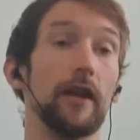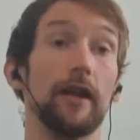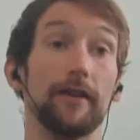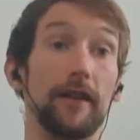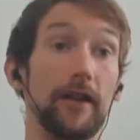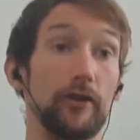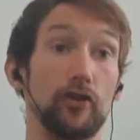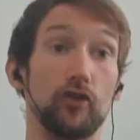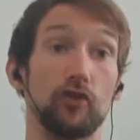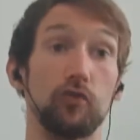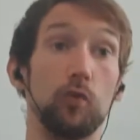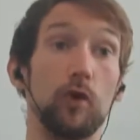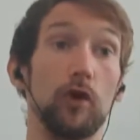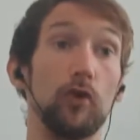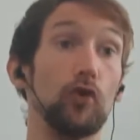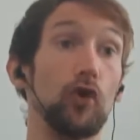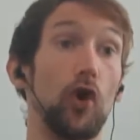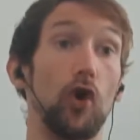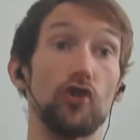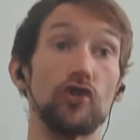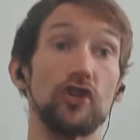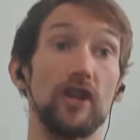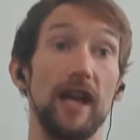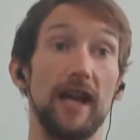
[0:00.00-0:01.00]
they just will
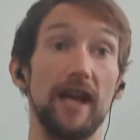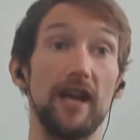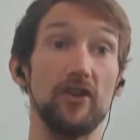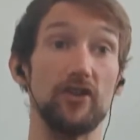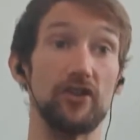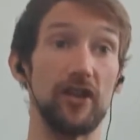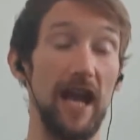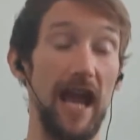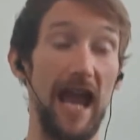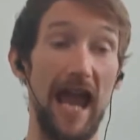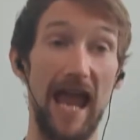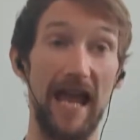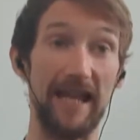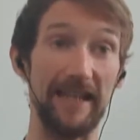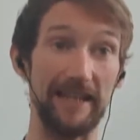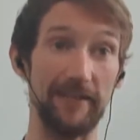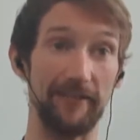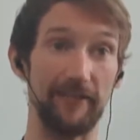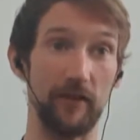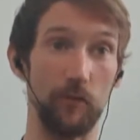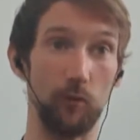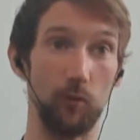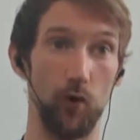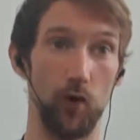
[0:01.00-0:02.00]
not change
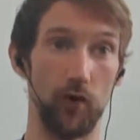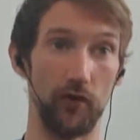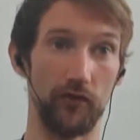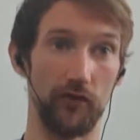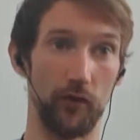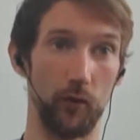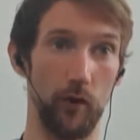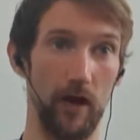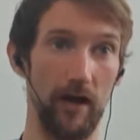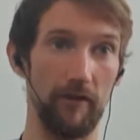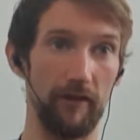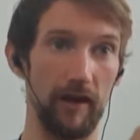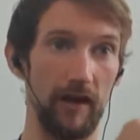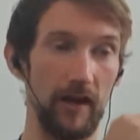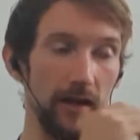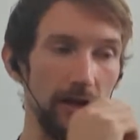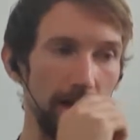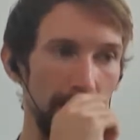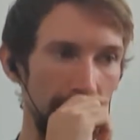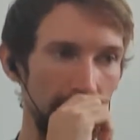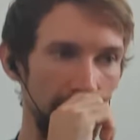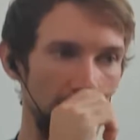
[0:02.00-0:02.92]
anything whatsoever,